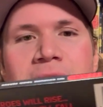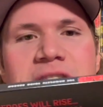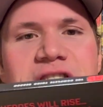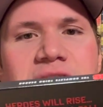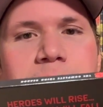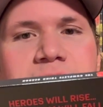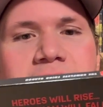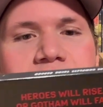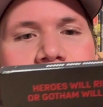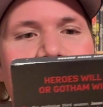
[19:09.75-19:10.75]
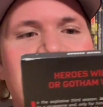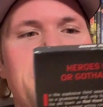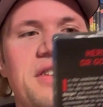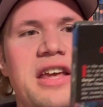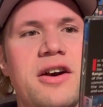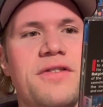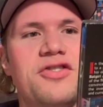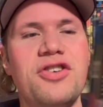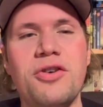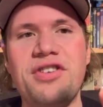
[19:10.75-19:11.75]
This is the complete 3rd season here of the
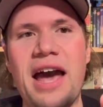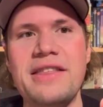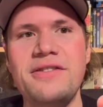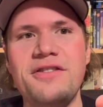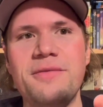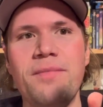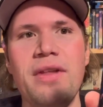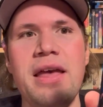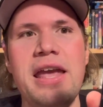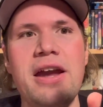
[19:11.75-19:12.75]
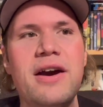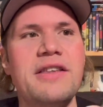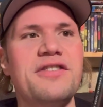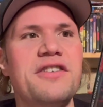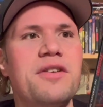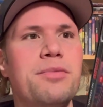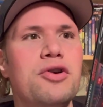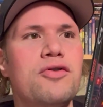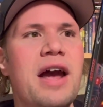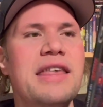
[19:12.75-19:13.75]
show Titans here, and this has the
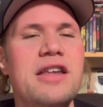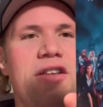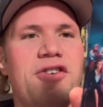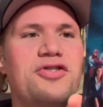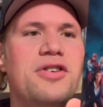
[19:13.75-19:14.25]
Blu-ray and then the digital